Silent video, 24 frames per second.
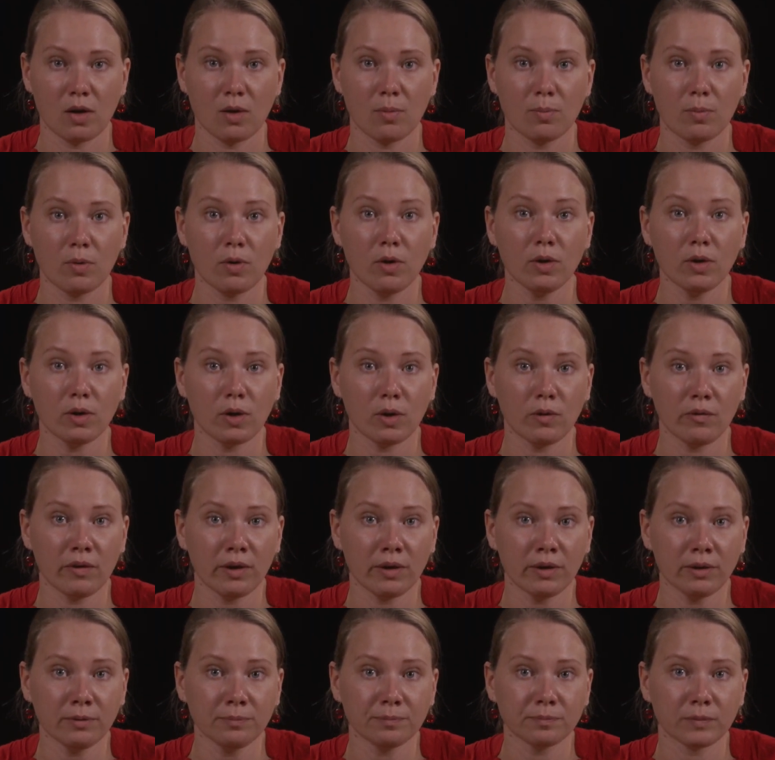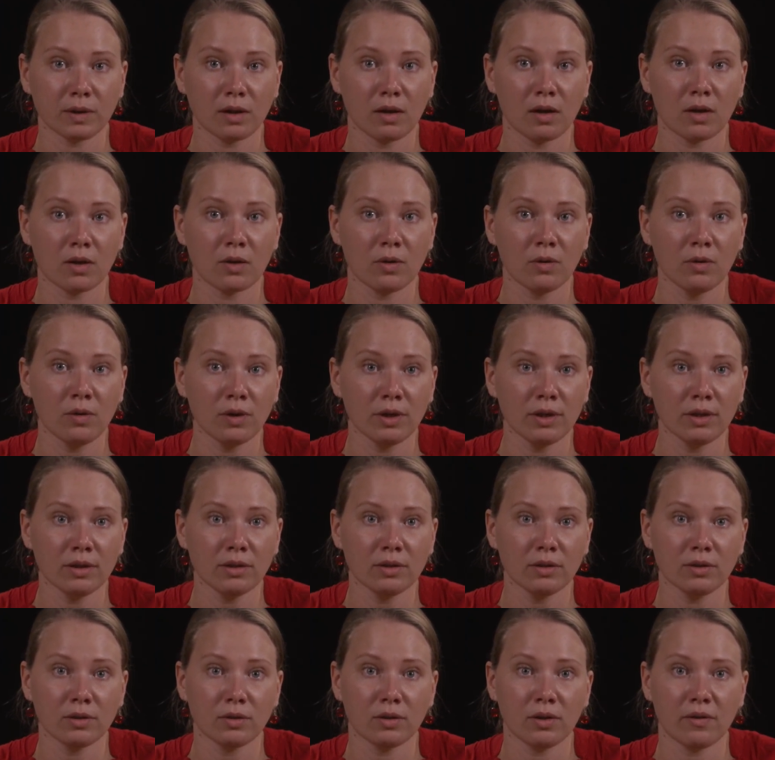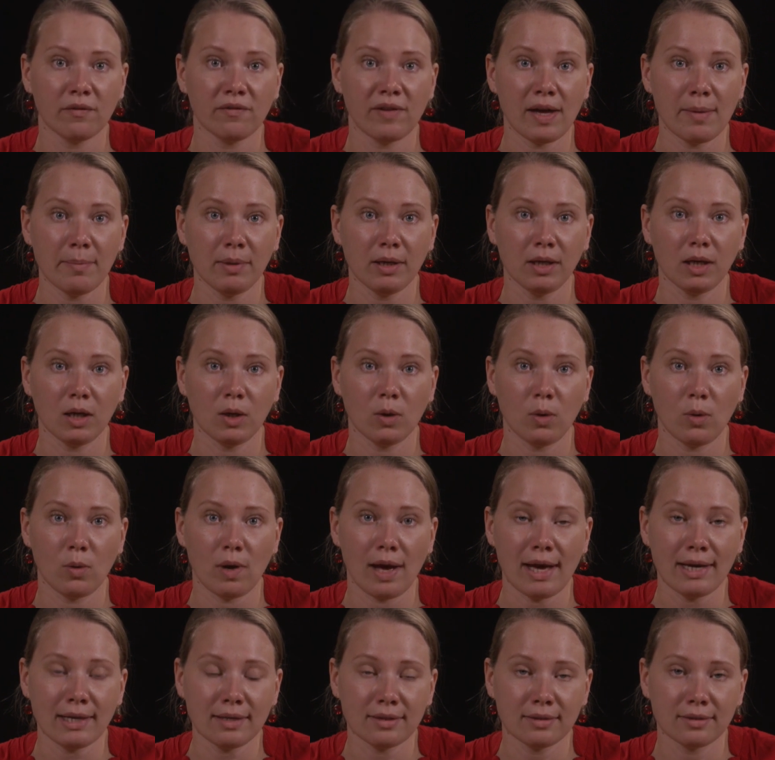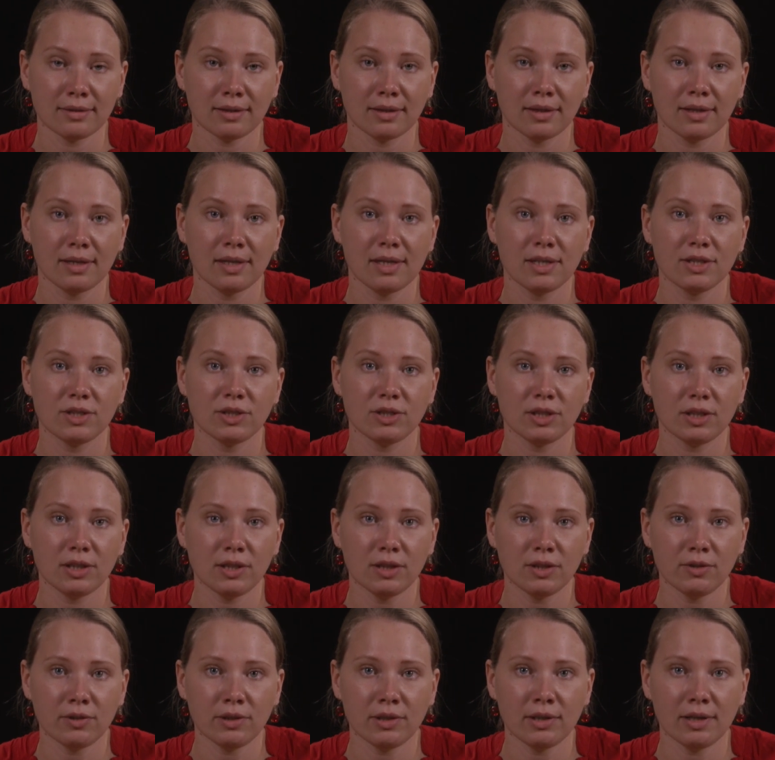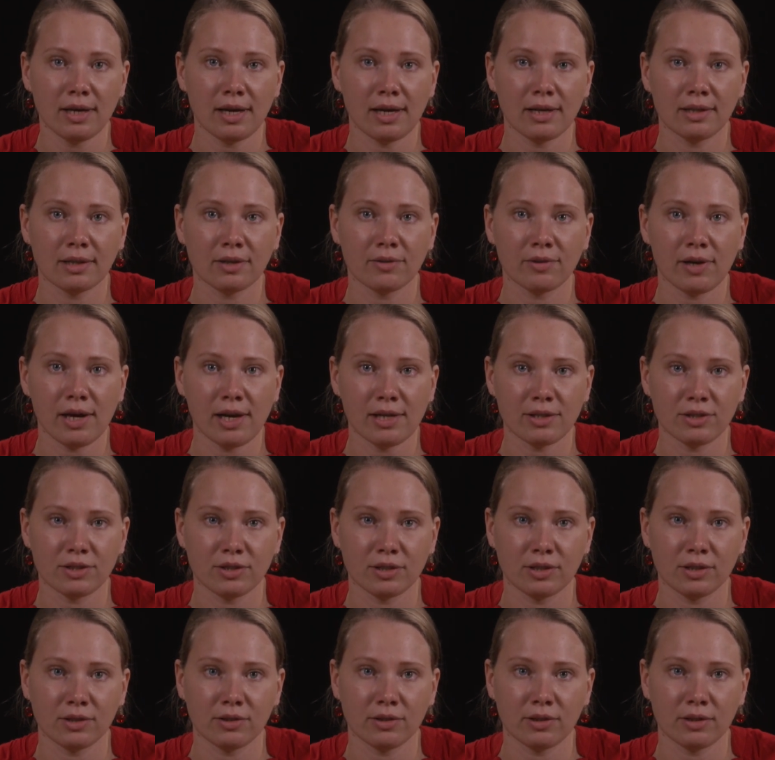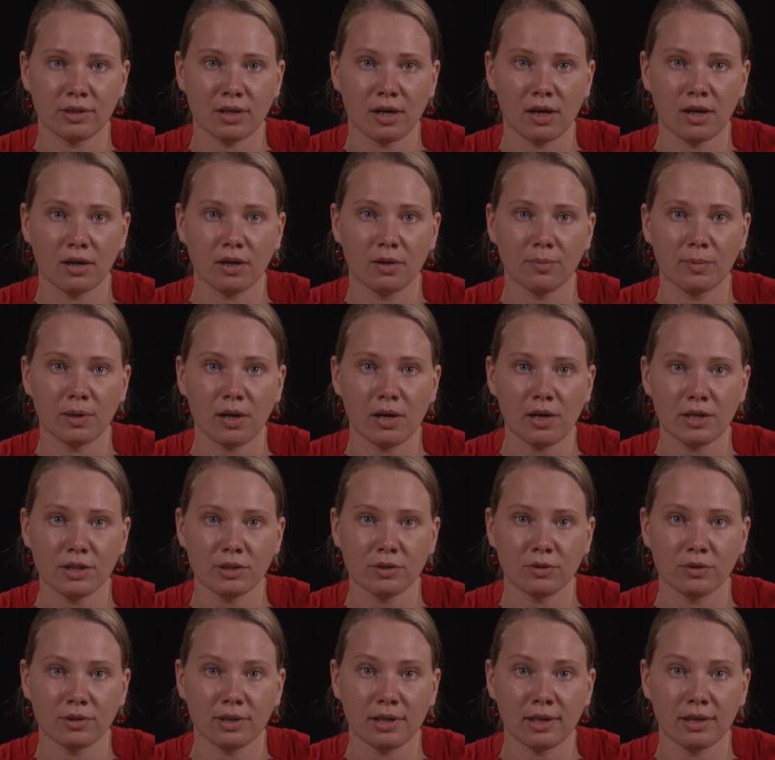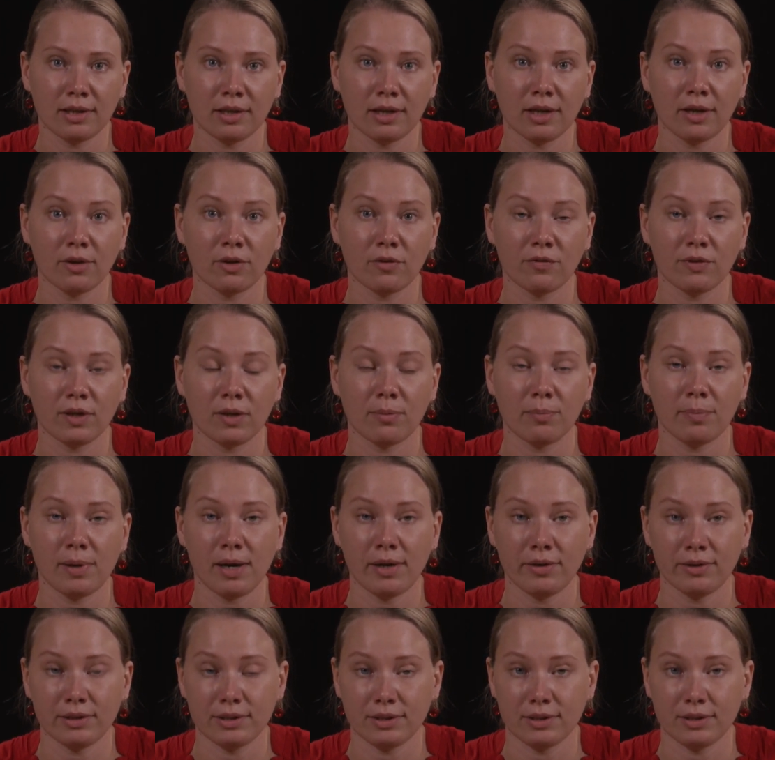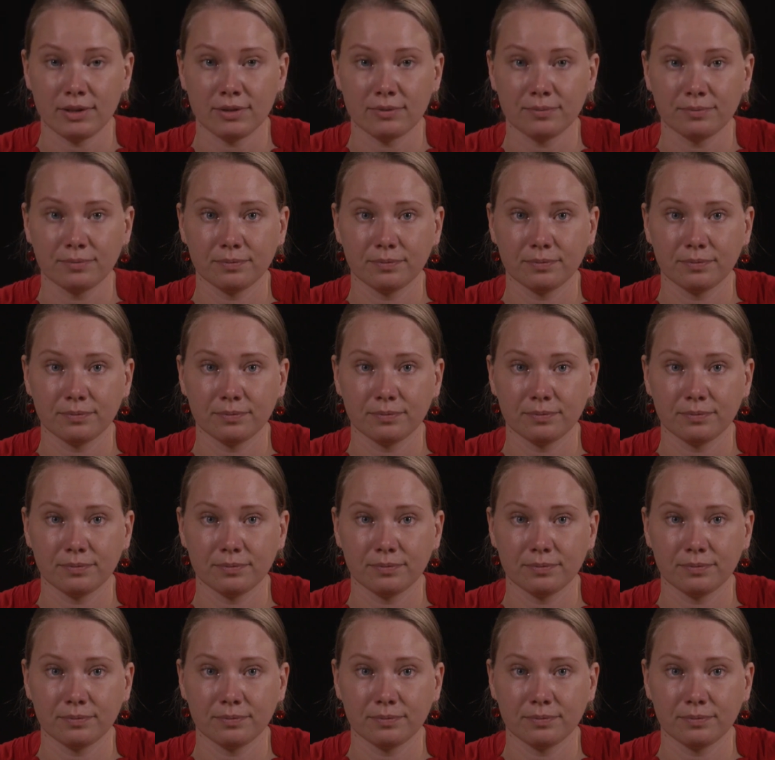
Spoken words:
Moreover, according to the Family Law Act, children and grandchildren are obliged to take care of their parents.